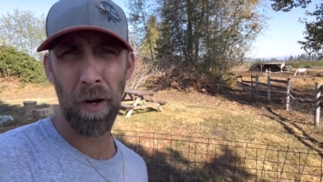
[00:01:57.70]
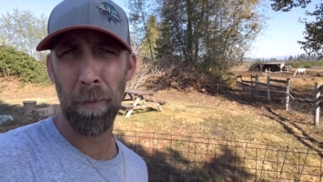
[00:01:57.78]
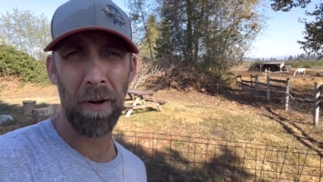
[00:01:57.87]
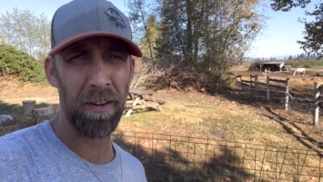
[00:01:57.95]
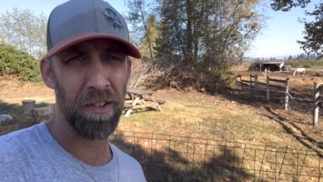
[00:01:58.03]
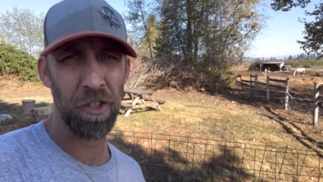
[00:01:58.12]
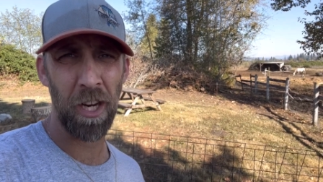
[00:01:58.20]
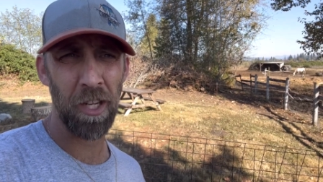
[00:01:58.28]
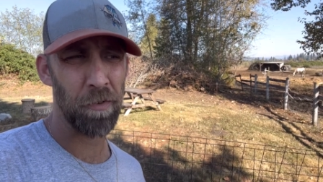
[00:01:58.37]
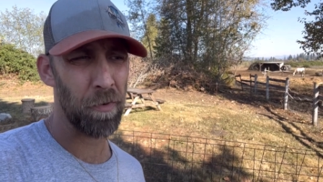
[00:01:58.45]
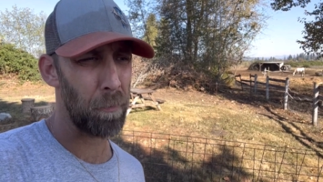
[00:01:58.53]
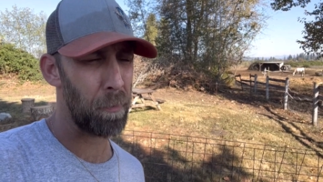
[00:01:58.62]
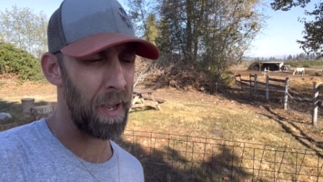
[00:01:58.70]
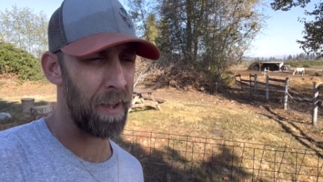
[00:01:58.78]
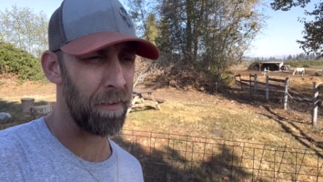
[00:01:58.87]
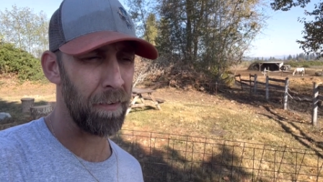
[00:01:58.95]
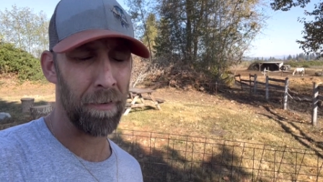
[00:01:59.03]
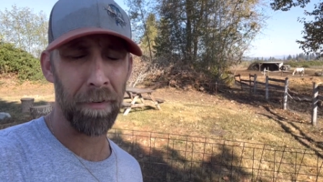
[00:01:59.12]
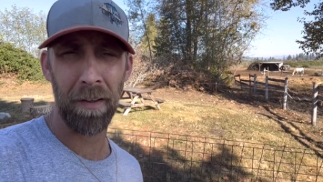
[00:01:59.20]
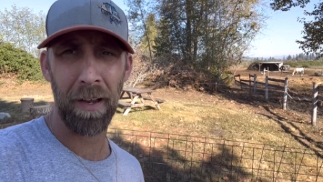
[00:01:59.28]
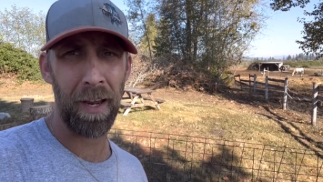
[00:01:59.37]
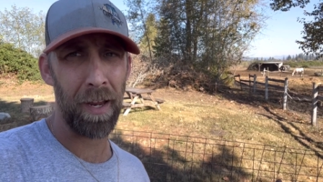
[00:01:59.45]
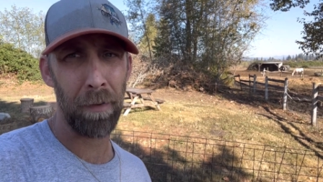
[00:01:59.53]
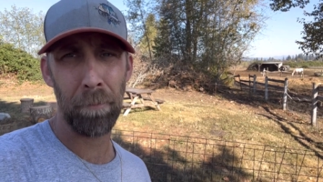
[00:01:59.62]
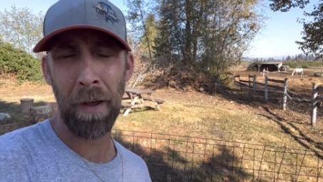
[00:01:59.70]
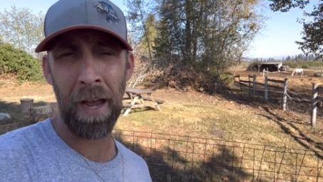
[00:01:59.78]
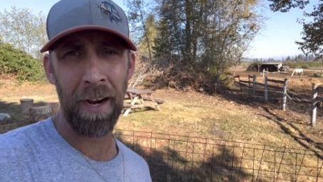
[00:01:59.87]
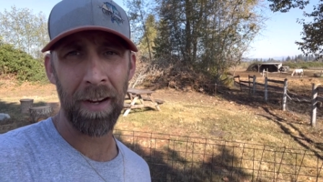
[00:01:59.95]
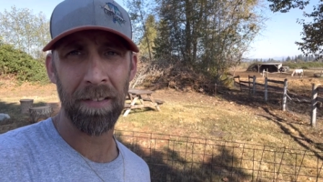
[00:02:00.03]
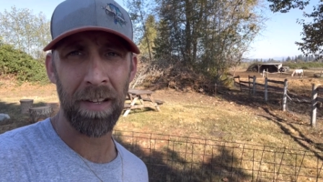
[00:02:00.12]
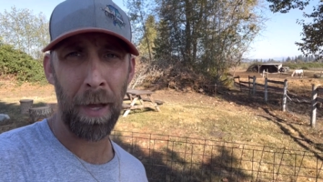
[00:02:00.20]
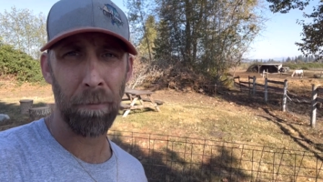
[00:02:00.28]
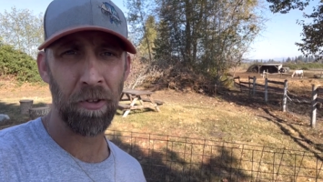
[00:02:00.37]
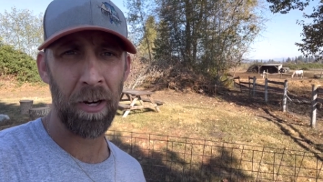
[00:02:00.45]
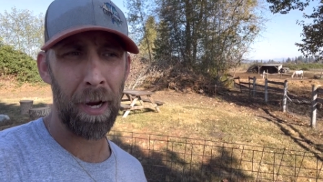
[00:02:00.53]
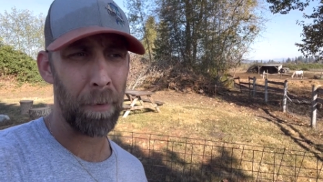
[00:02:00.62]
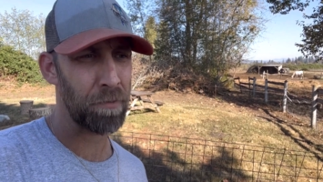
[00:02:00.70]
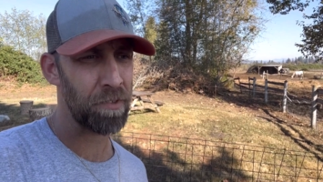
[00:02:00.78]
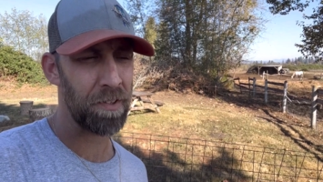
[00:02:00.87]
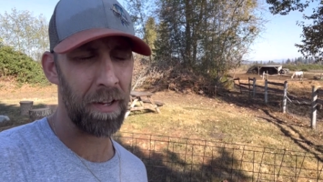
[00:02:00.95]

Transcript: bucks and change for a panel, a pack of zap straps,